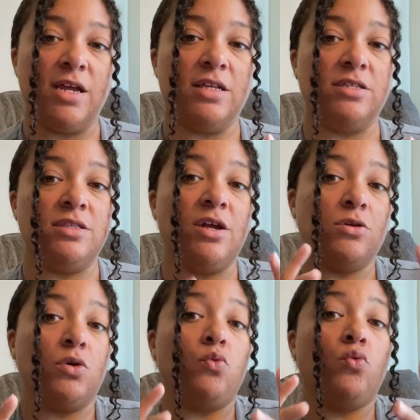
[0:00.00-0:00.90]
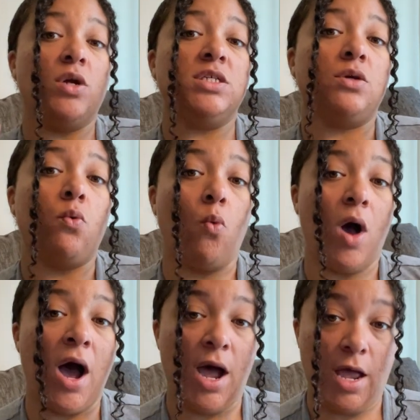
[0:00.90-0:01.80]
It's there's a reason
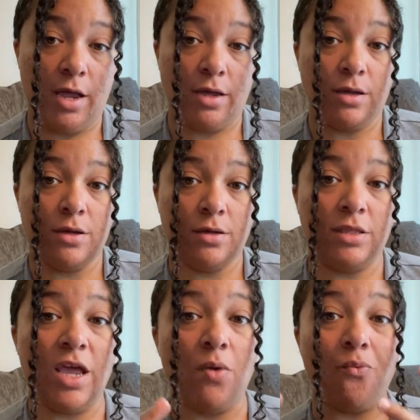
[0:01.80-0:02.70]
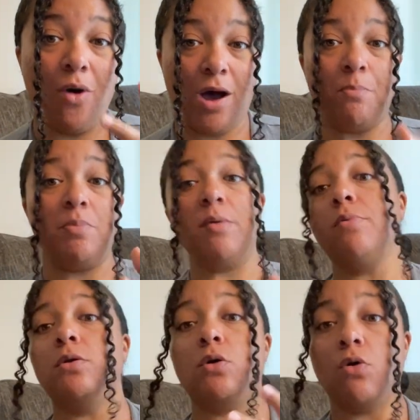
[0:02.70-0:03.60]
why they want people
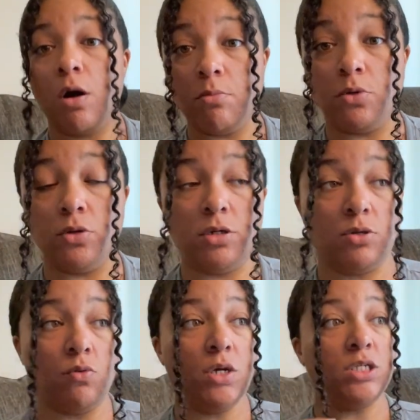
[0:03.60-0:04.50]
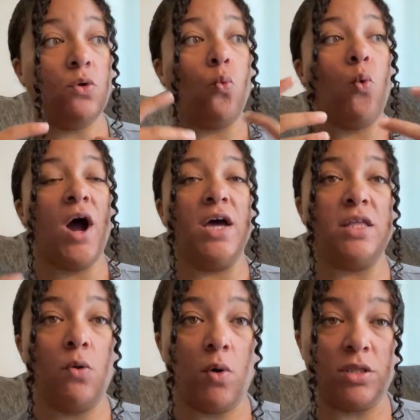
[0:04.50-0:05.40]
to crumble. There's a reason why they
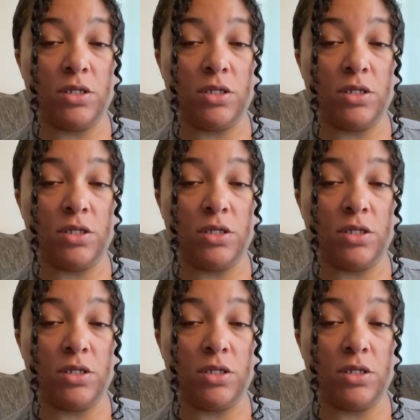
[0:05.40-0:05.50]
want the